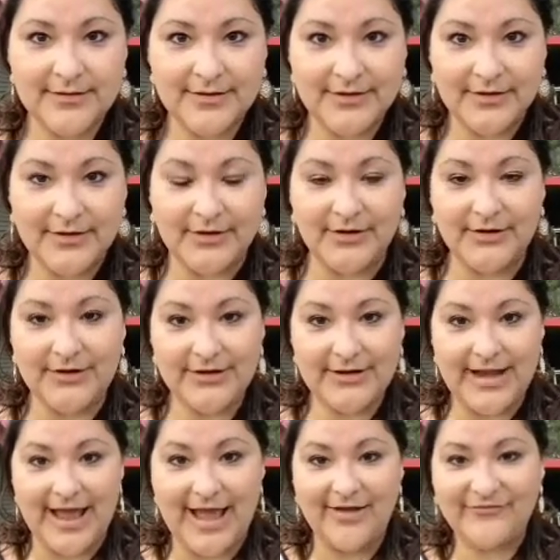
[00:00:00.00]
Good
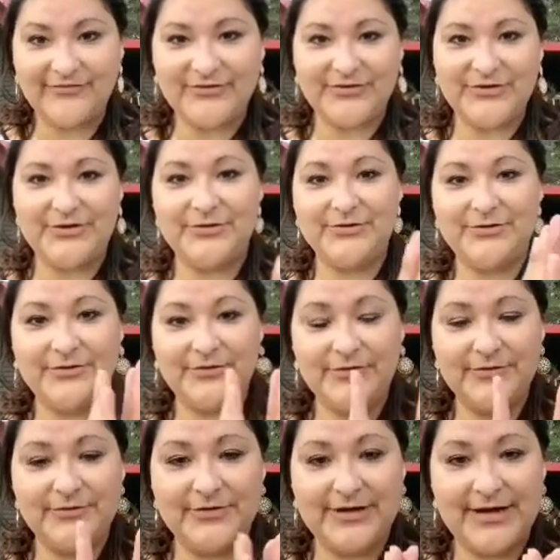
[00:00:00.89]

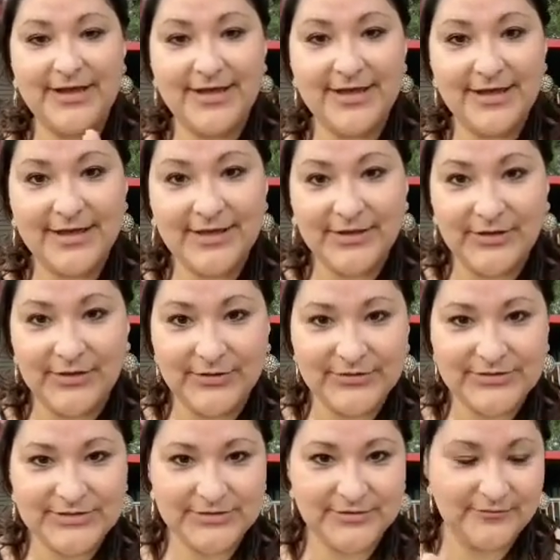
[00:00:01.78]
afternoon,
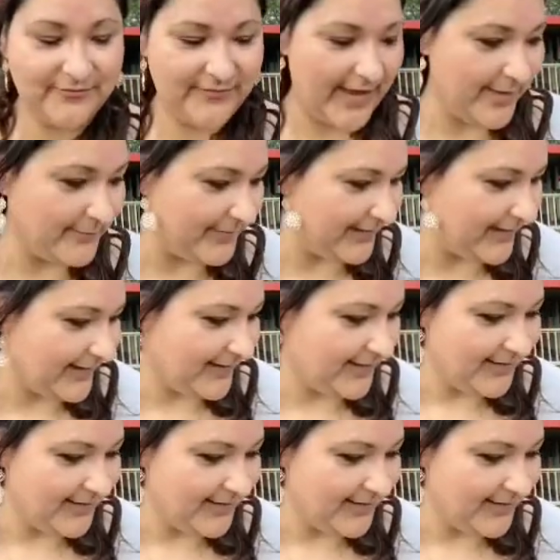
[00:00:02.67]
YouTube family.